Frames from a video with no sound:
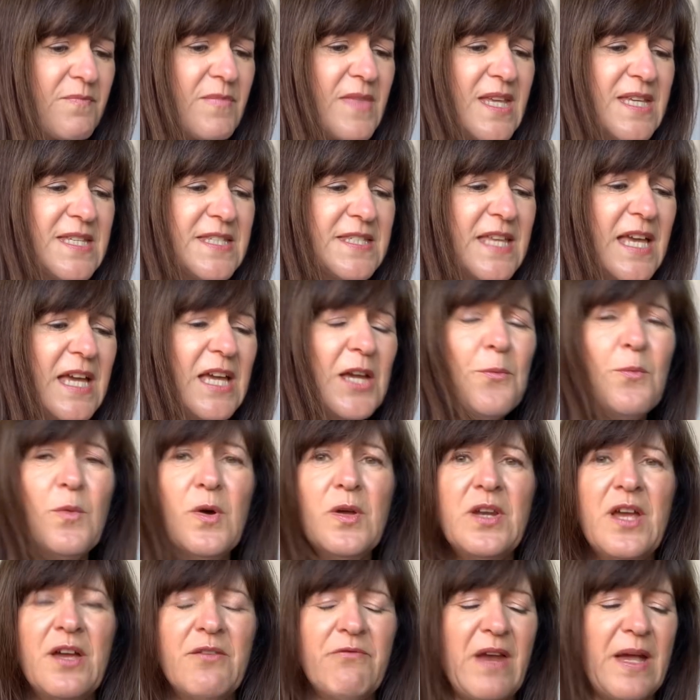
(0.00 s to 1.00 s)
The second
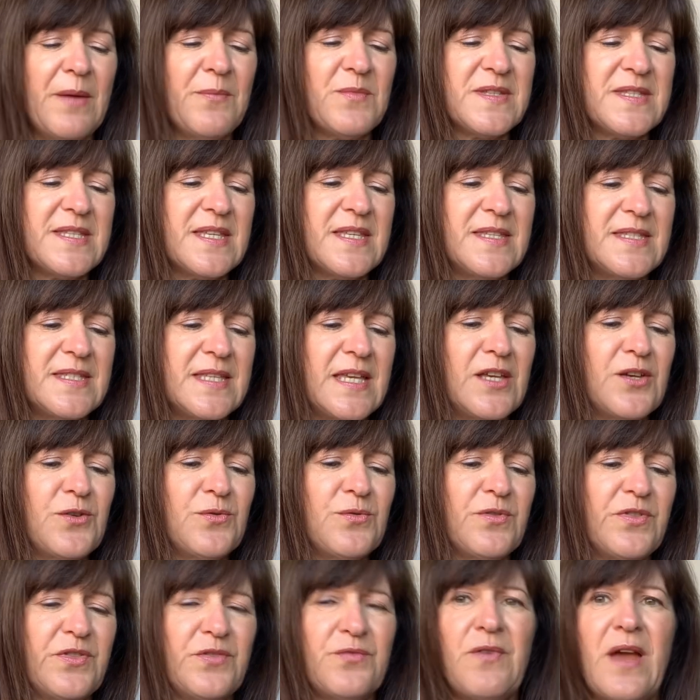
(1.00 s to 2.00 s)
one I read was A
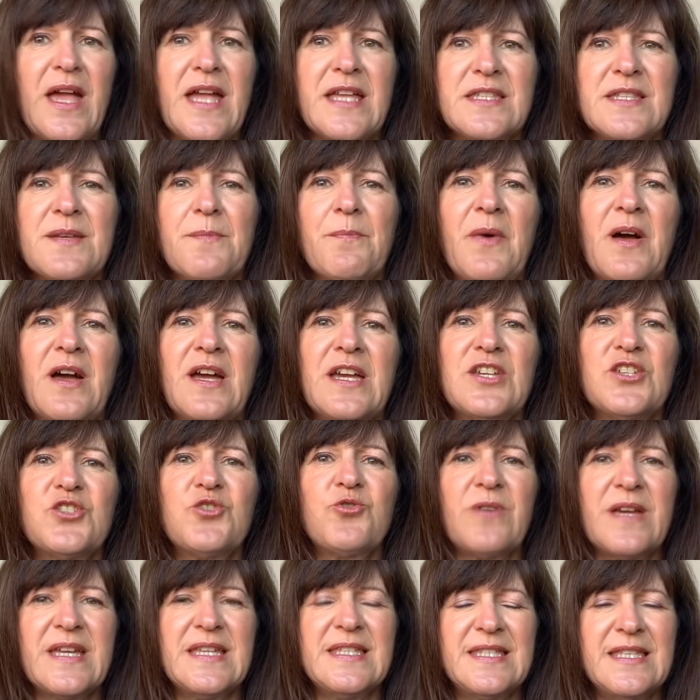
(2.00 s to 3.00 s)
Single Thread by
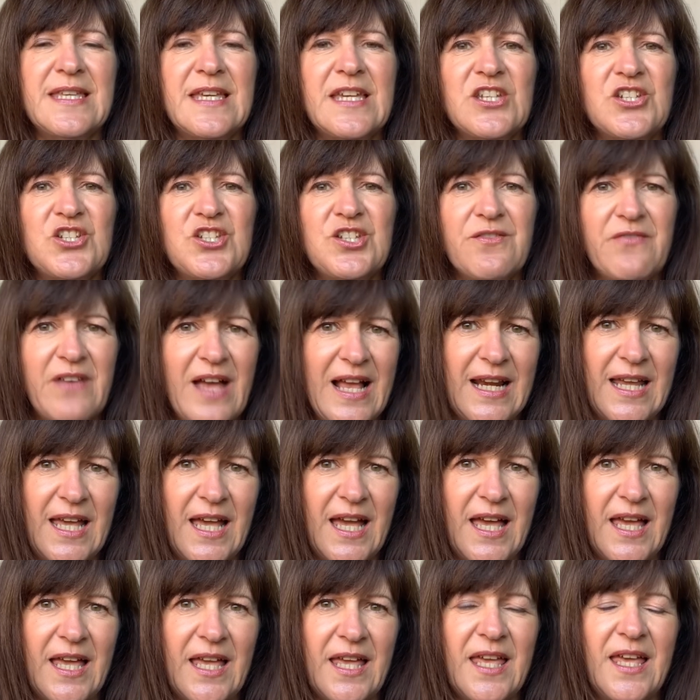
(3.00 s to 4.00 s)
Tracy
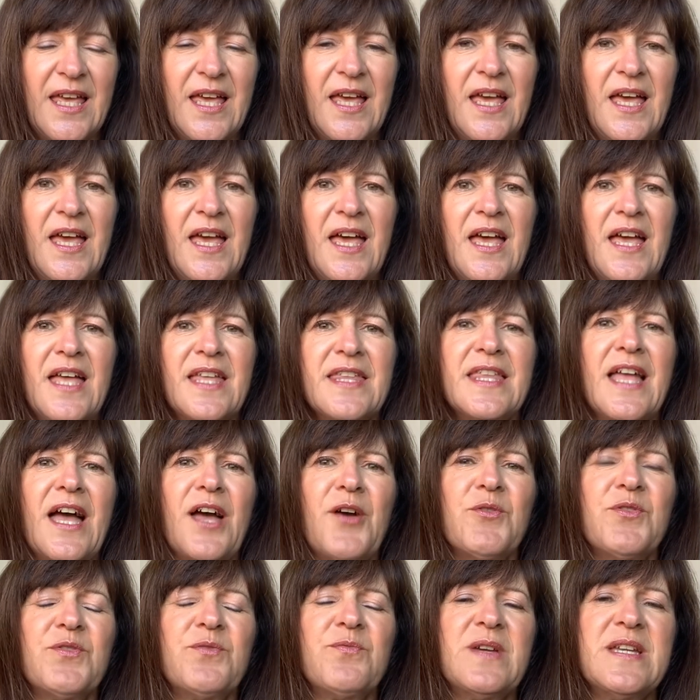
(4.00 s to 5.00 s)
Chevalier.
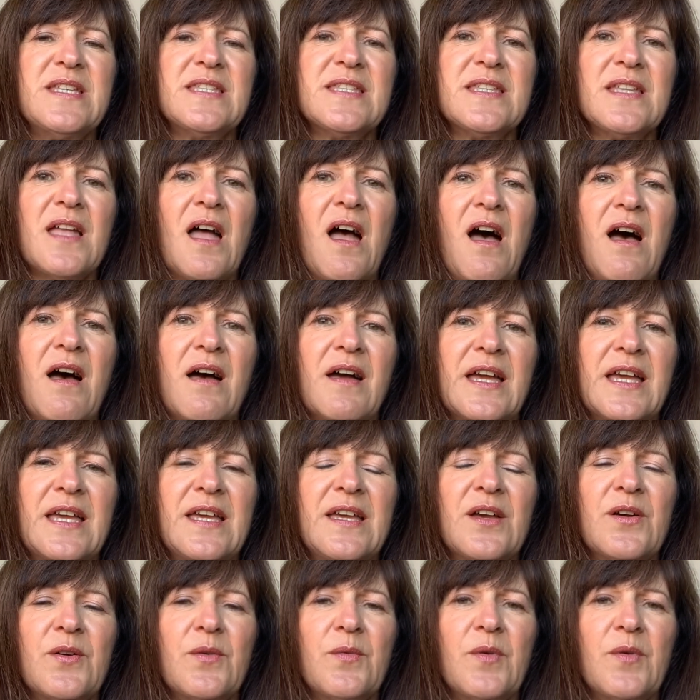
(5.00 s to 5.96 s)
Now, the reason I